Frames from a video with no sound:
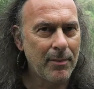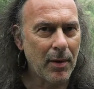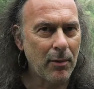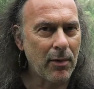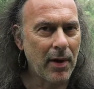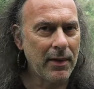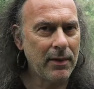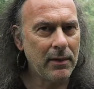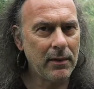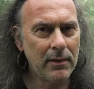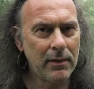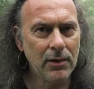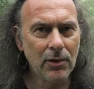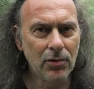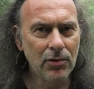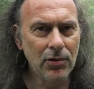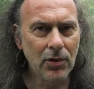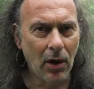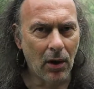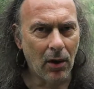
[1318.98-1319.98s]
But when
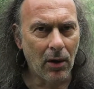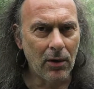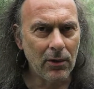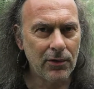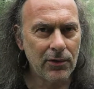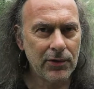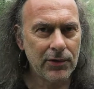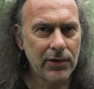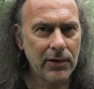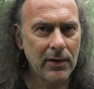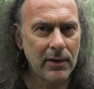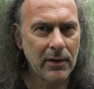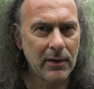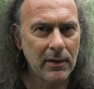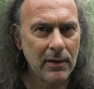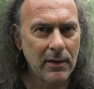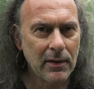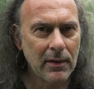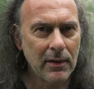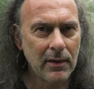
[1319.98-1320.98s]
you're not,
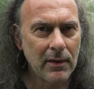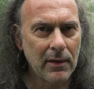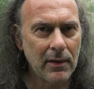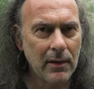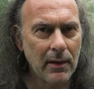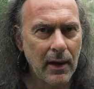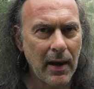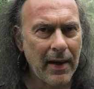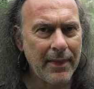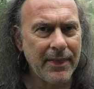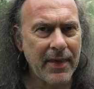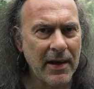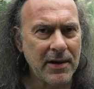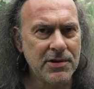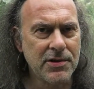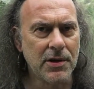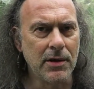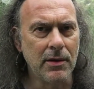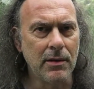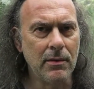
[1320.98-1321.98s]
and
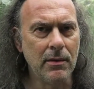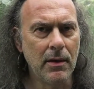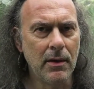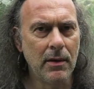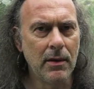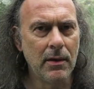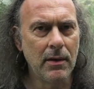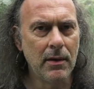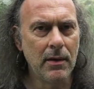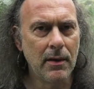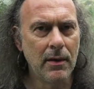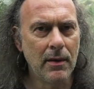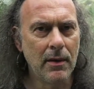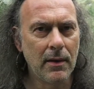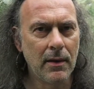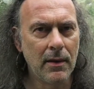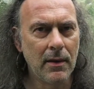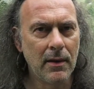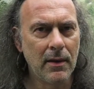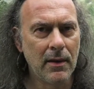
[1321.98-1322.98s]
they do,
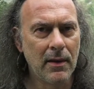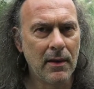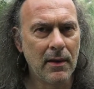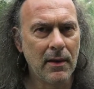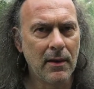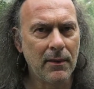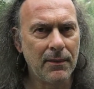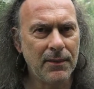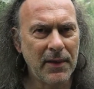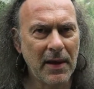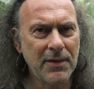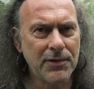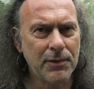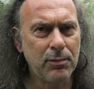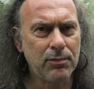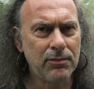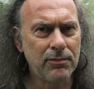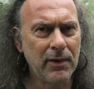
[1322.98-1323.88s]
that's